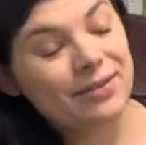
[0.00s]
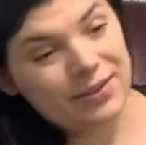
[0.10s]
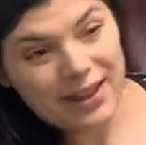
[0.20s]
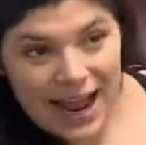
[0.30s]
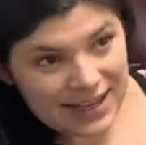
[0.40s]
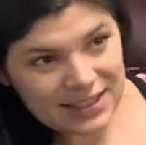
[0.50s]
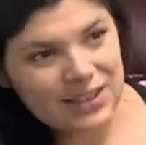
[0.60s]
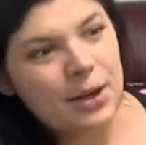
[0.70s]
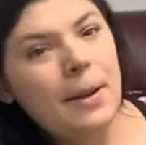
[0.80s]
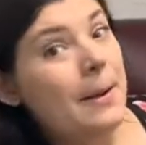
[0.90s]
last
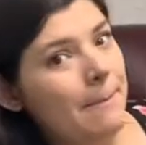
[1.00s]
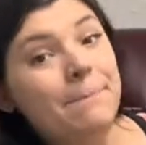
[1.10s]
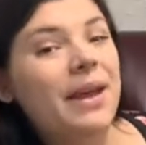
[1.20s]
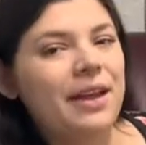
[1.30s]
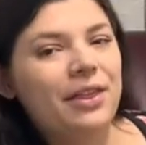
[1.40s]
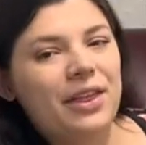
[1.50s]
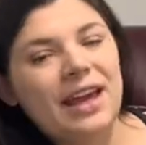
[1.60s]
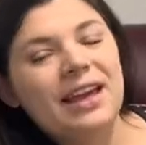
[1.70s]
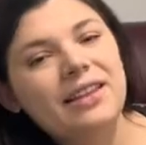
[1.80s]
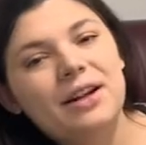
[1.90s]
big
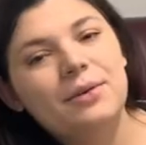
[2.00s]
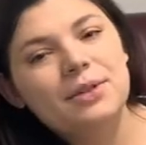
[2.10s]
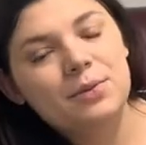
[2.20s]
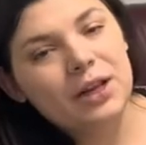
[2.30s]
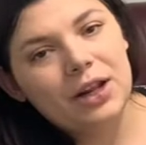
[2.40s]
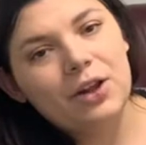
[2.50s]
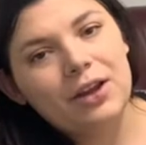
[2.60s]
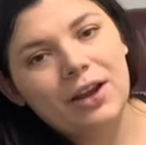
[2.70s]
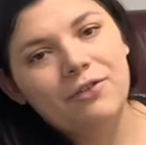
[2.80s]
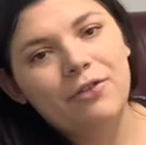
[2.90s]
thing that I was really
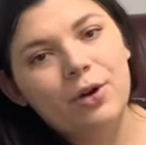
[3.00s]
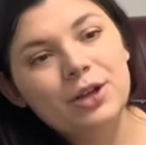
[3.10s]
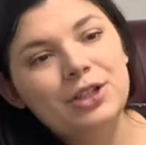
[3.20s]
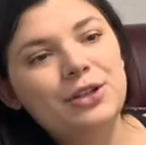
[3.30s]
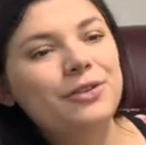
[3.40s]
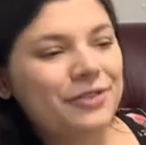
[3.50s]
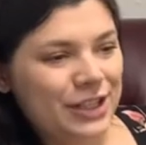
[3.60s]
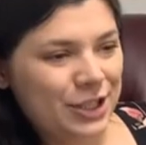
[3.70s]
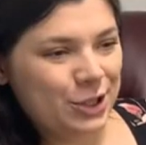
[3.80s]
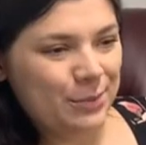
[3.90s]
looking for to
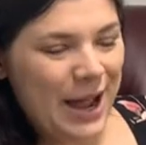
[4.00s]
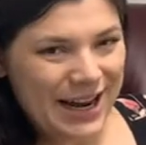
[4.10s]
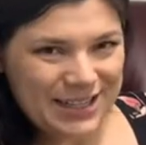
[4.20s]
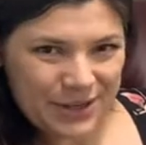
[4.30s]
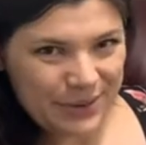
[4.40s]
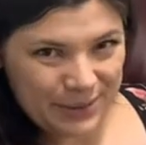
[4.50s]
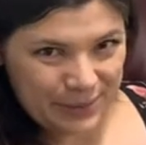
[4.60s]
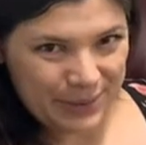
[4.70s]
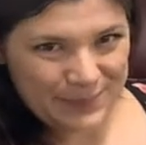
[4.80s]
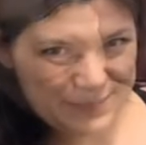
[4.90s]
finish my sewing
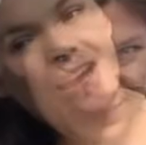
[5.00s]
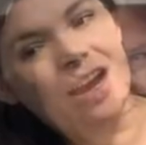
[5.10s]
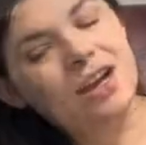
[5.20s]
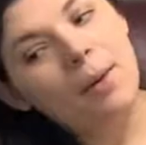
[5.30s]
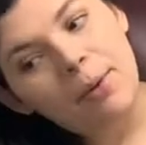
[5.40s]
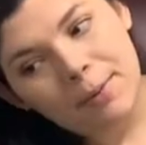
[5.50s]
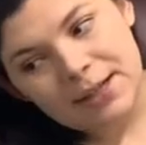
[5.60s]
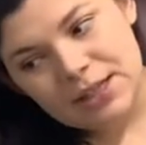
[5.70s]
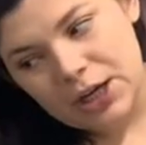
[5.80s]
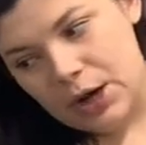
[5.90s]
room. A couple
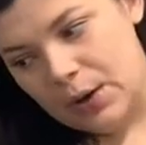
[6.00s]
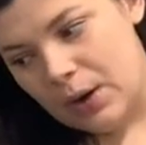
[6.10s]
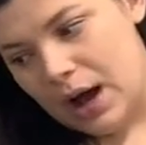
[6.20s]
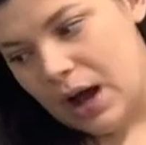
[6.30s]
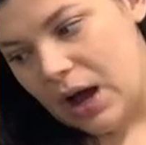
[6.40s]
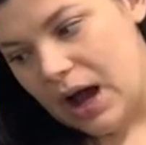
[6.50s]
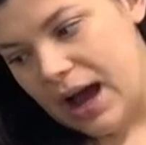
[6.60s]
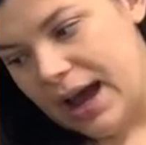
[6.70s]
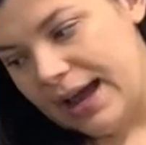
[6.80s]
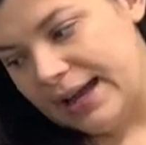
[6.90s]
months ago,
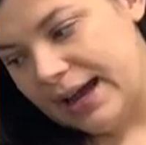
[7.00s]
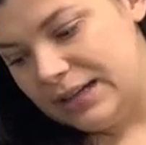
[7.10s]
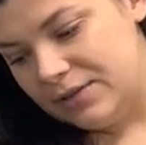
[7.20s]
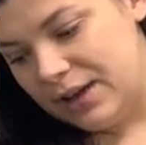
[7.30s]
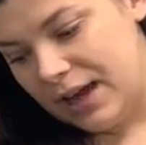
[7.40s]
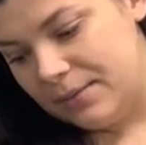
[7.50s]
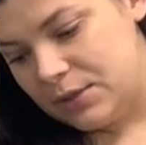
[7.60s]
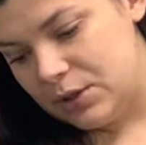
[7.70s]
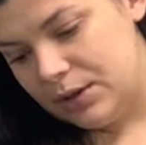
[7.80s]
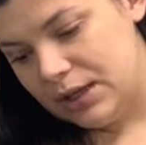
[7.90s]
I kind of came
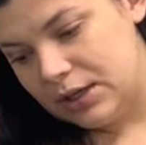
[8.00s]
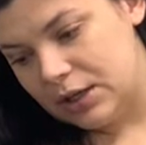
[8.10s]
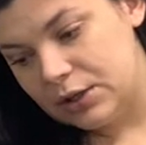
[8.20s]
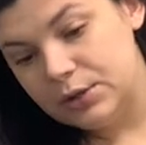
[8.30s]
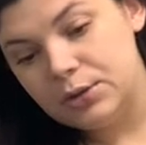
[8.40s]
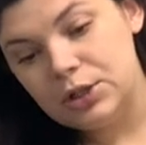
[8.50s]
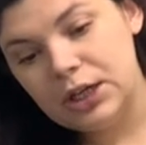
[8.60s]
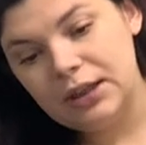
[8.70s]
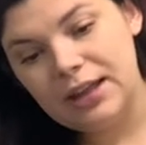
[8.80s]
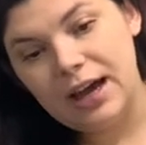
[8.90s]
to the
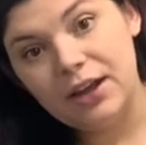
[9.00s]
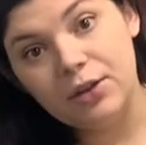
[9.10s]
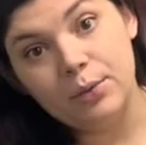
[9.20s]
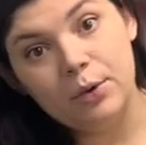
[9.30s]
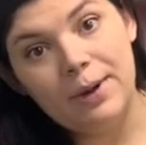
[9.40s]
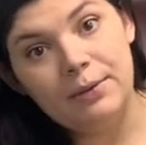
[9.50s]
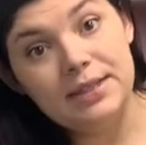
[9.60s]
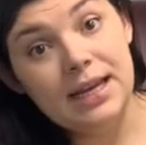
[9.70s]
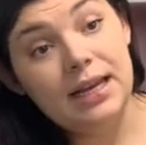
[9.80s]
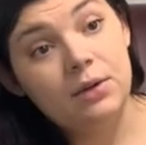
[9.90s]
conclusion that the room I was
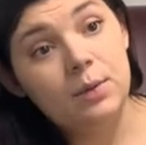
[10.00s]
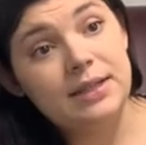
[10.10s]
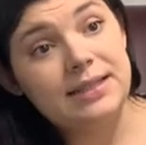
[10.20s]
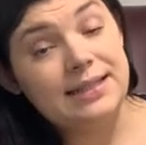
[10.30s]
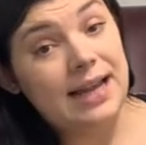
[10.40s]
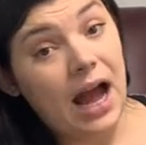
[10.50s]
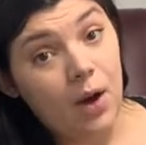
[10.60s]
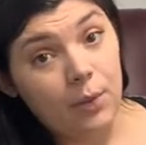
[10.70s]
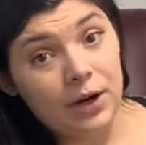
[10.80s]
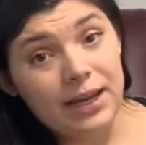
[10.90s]
in was not
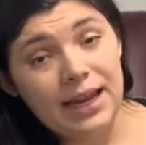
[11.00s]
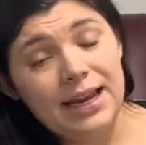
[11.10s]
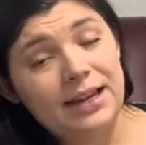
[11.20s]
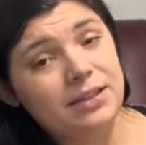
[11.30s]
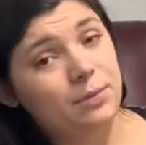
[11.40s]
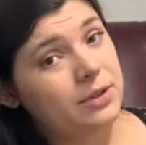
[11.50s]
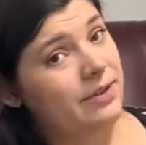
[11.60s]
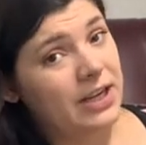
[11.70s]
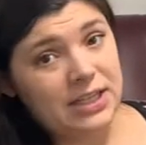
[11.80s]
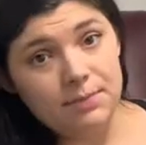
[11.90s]
working. It was
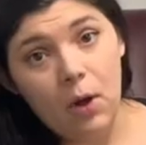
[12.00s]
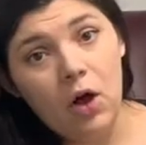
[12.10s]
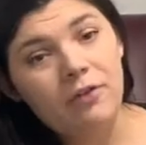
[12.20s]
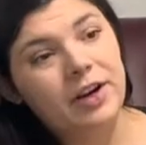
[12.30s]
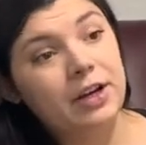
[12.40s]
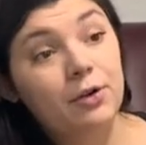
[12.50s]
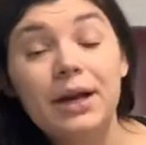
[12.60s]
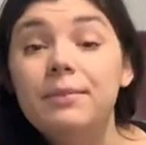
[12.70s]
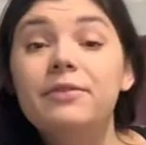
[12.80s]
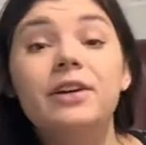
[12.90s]
very small, very
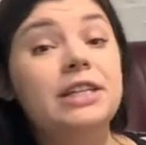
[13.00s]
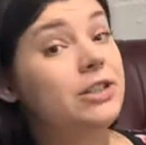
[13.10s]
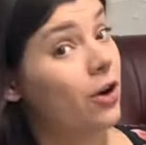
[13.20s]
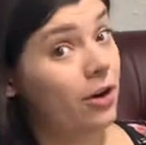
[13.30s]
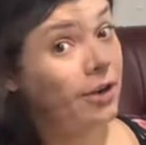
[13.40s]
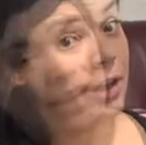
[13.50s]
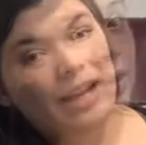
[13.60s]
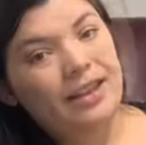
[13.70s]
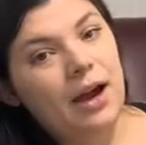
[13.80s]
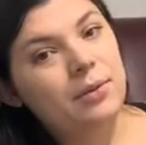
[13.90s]
cramped, very dark,
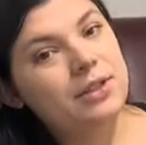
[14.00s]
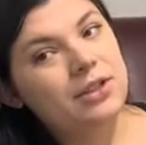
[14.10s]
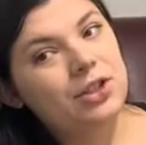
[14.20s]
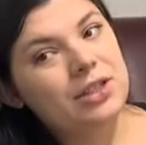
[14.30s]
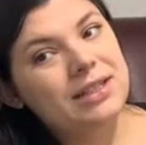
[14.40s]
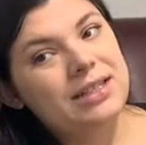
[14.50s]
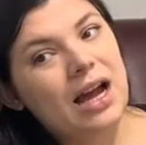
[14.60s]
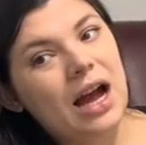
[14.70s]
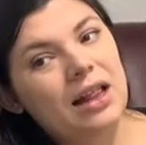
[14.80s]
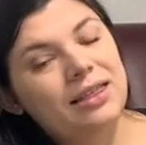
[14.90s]
and that was just
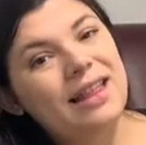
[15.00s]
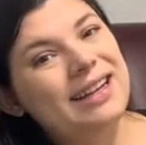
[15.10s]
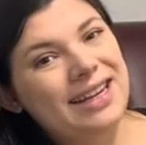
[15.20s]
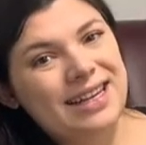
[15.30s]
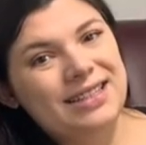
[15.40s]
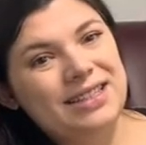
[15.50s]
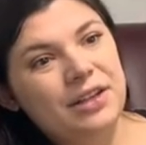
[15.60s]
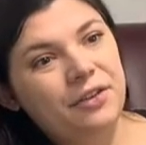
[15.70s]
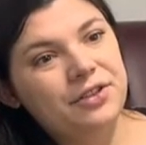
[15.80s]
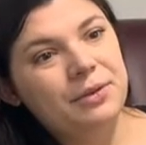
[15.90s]
not lending
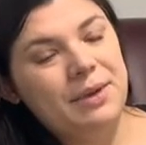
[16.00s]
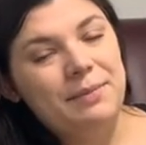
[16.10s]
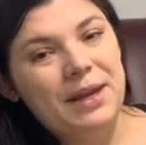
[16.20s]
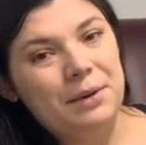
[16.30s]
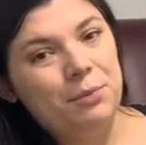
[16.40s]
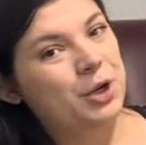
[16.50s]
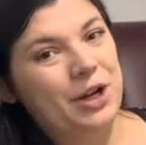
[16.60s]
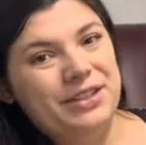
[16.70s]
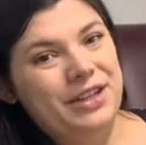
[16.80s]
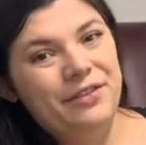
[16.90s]
itself to me being
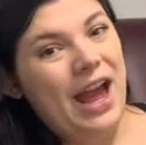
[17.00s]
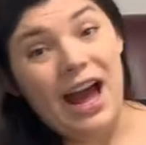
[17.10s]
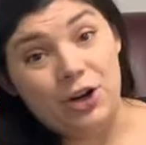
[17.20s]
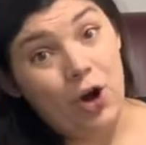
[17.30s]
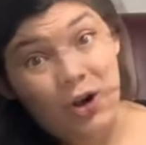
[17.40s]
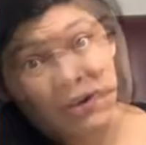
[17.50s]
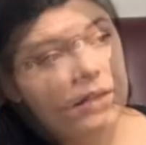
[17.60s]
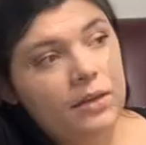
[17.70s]
productive at all.